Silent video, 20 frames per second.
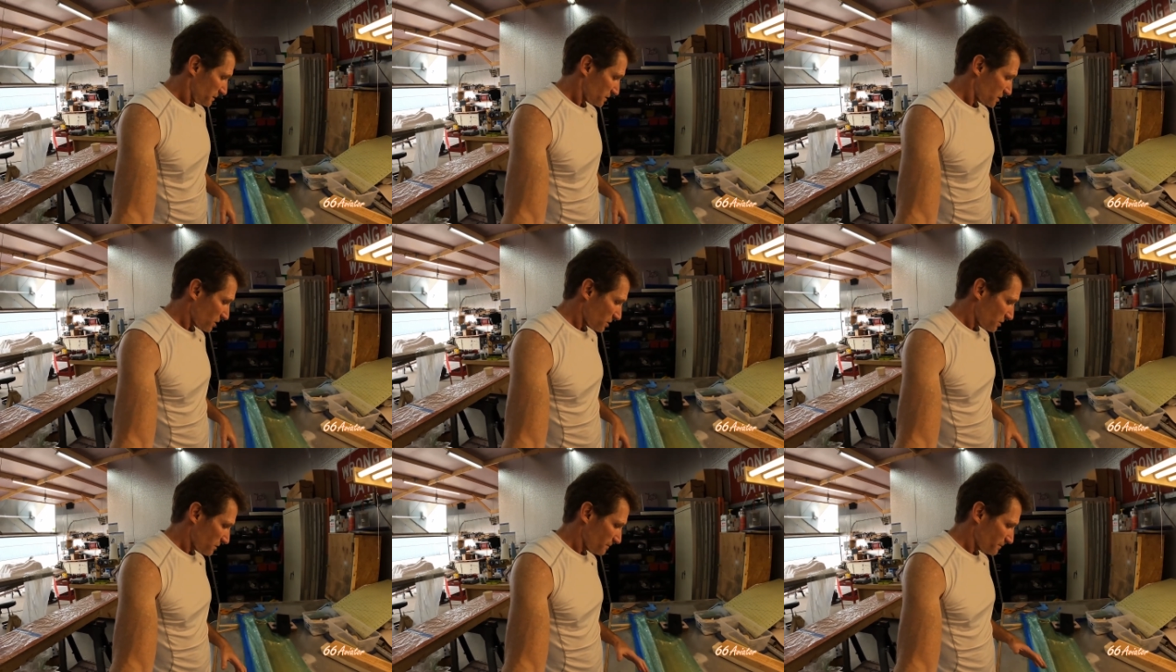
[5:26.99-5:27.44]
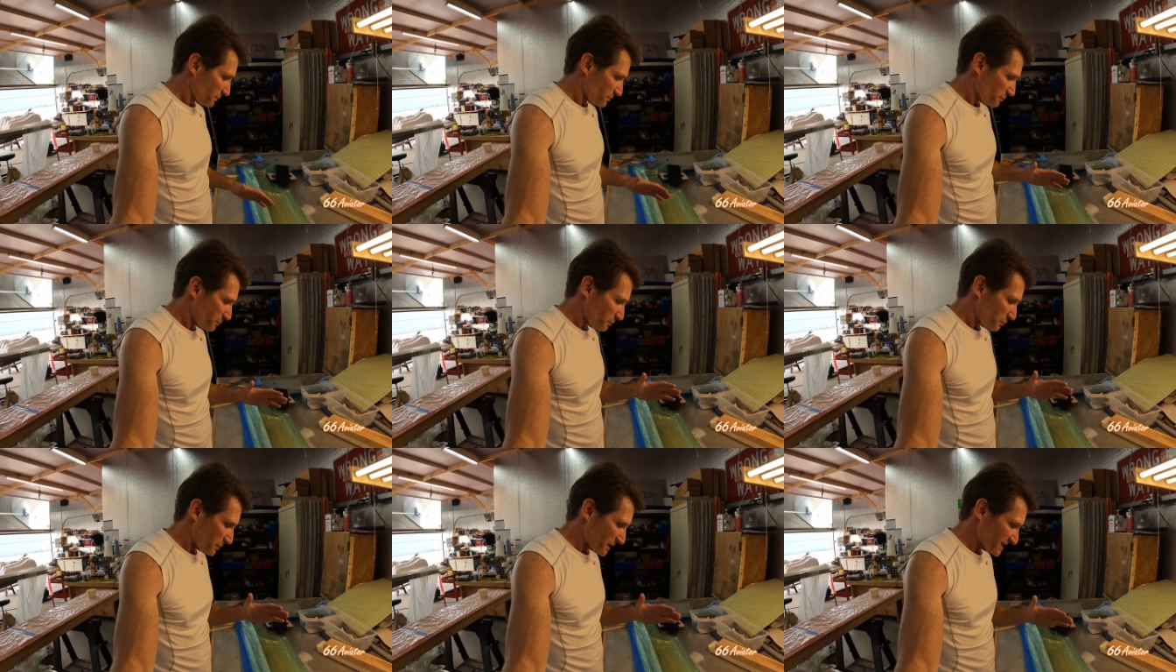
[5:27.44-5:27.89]
So
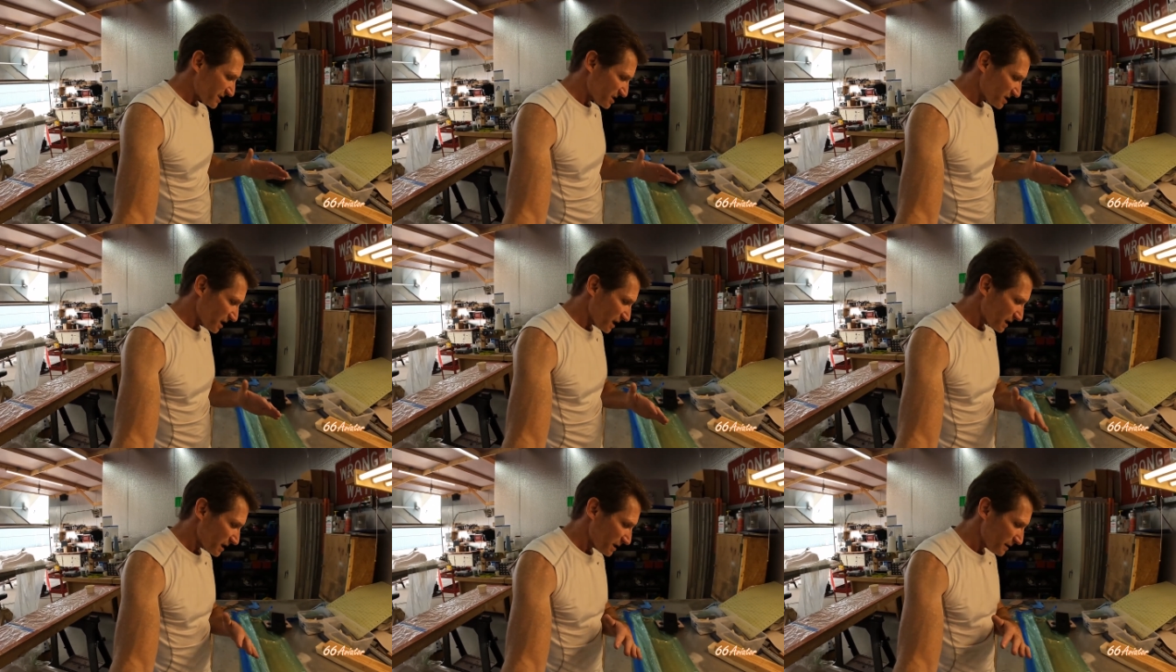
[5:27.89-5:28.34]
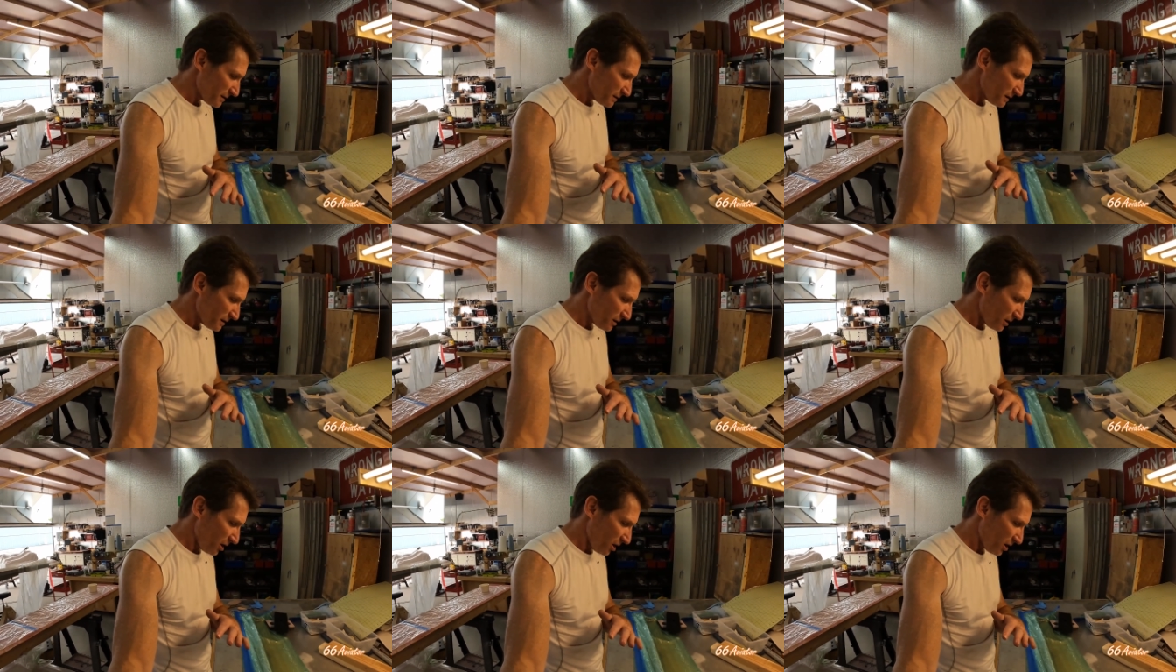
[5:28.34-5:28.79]
by
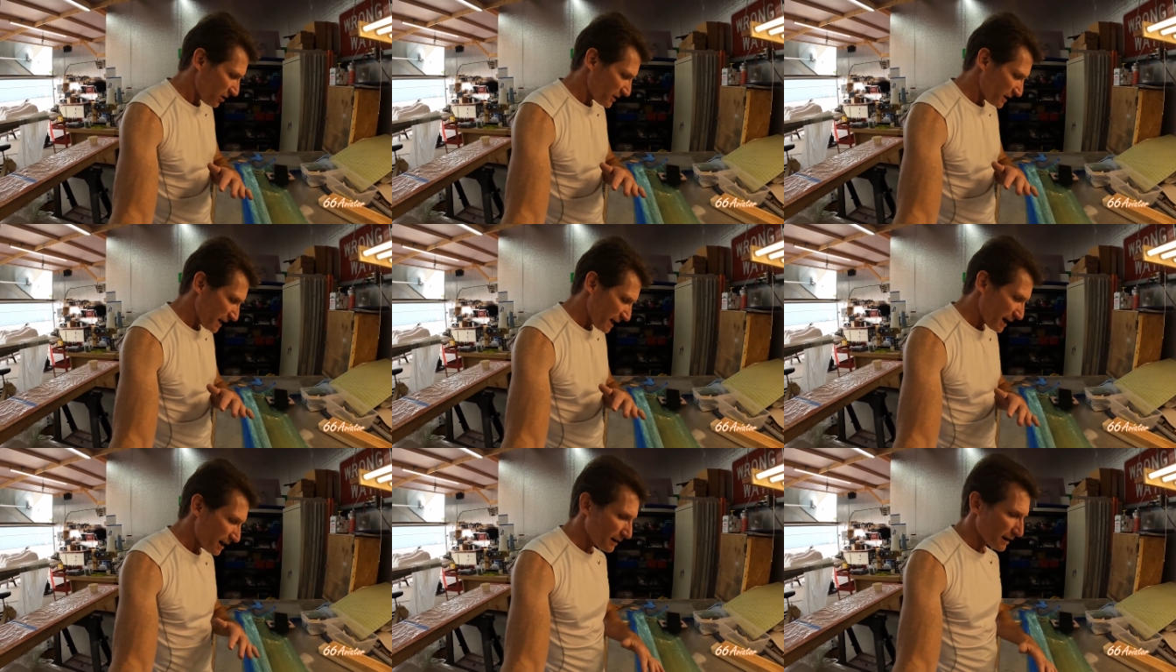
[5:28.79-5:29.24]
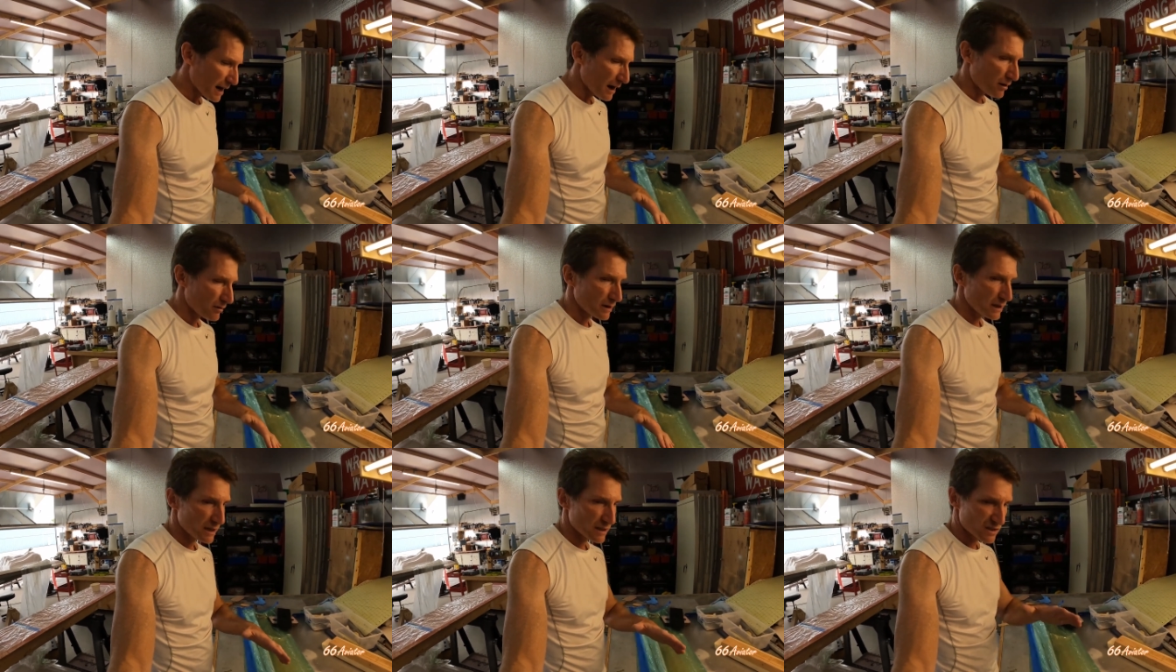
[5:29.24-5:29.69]
sucking all the air
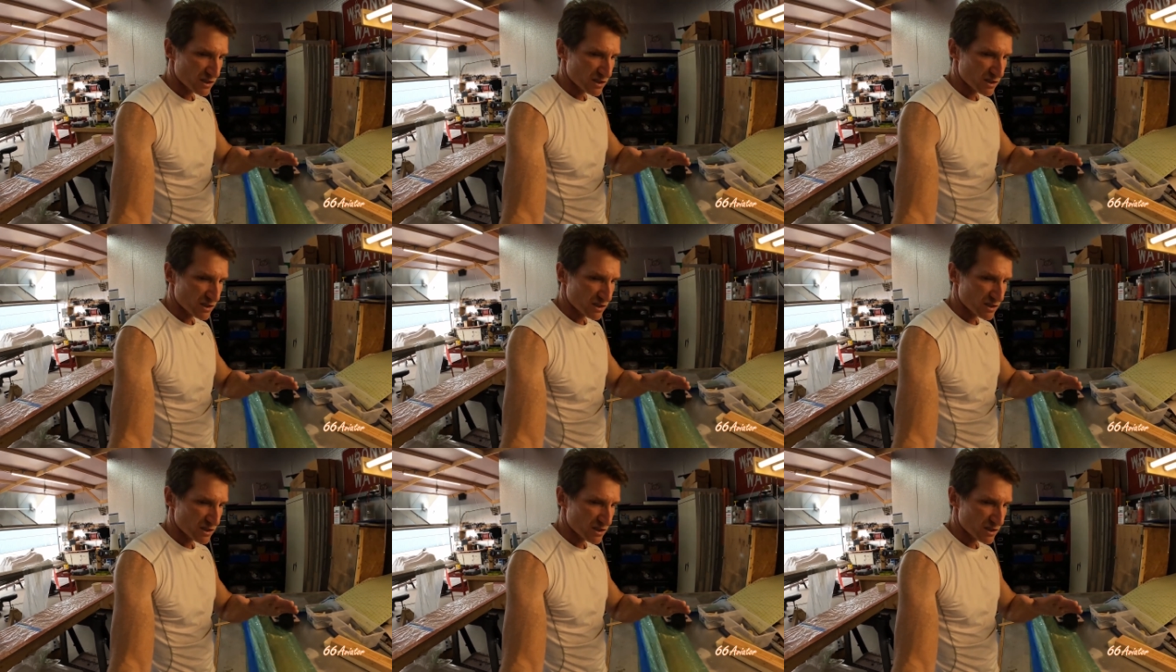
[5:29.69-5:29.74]
out,